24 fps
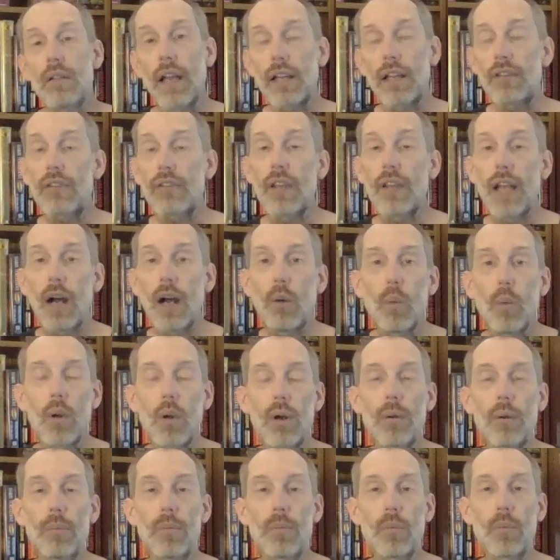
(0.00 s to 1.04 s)
Next thing I
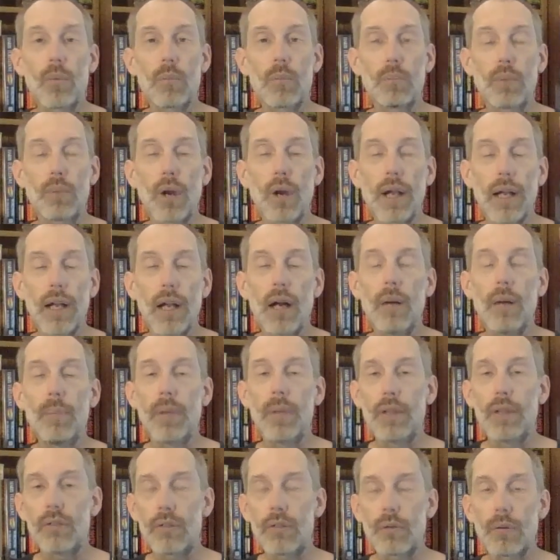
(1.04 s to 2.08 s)
want to bring
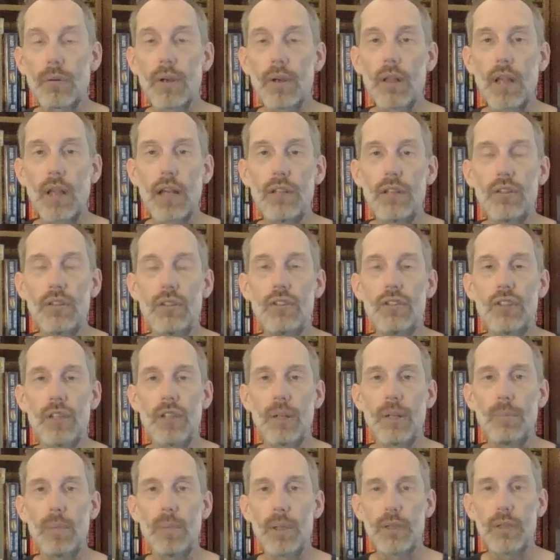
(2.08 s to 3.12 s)
up is the
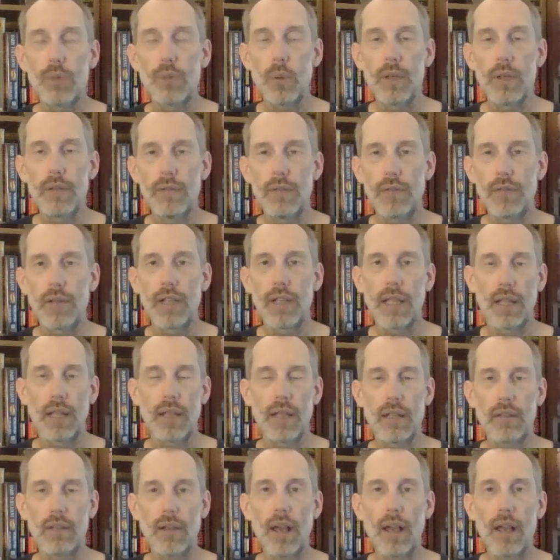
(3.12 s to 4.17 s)
relationship between Flint
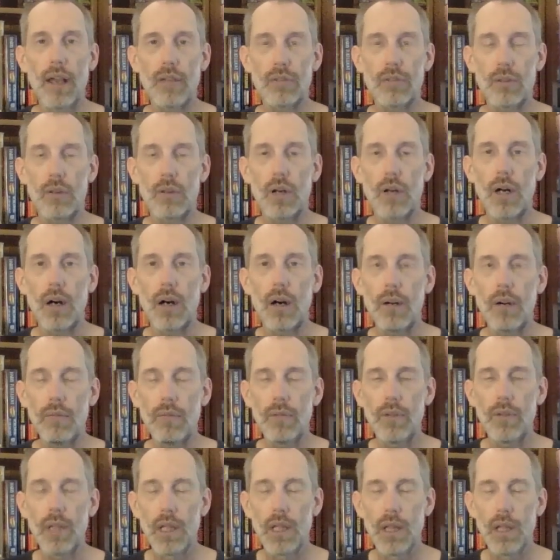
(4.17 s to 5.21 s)
and
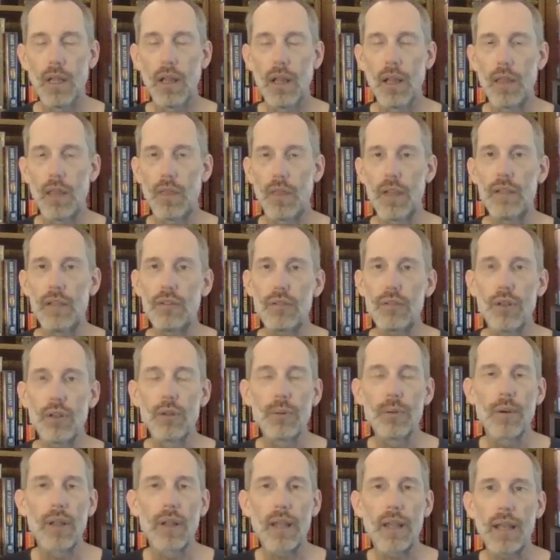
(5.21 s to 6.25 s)
Tasslehoff. These
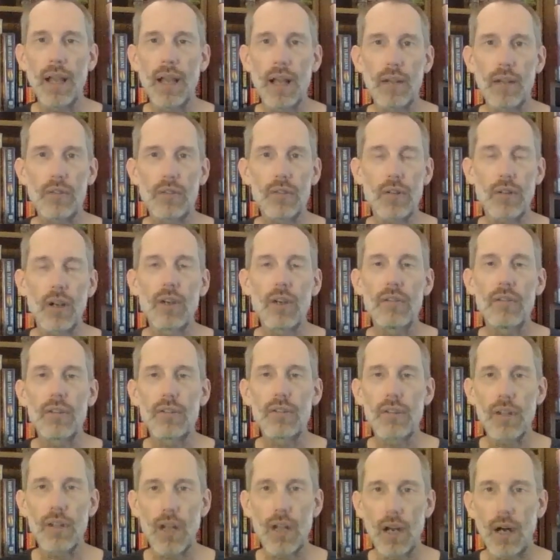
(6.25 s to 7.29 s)
two really kind of serve
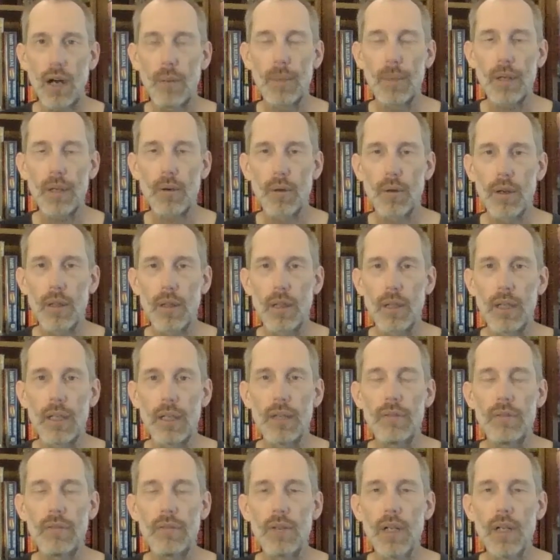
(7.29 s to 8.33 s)
as the comic
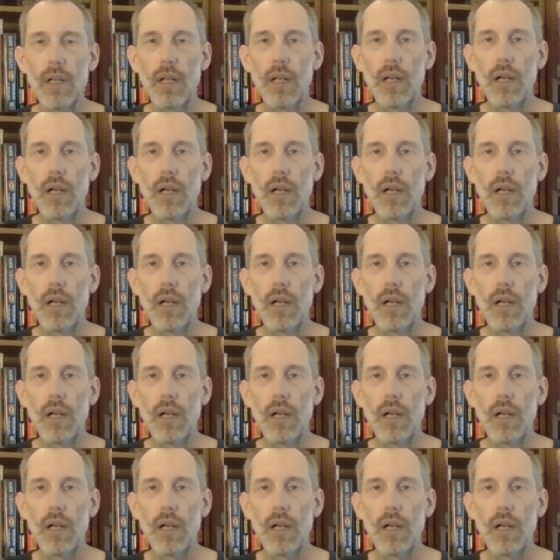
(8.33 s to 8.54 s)
relief